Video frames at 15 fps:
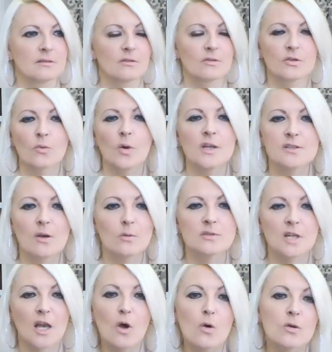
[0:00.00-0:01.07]
otherwise I was
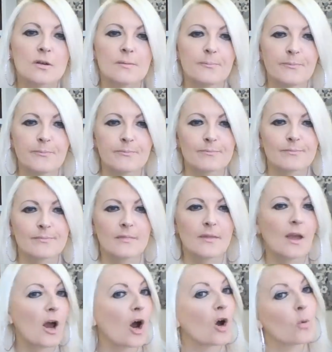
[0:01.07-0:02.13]
alone.
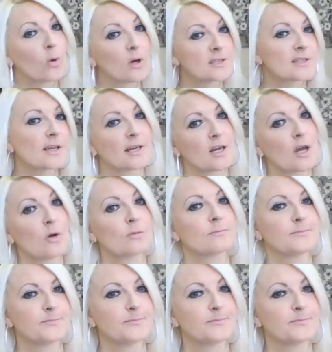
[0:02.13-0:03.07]
Or was I alone?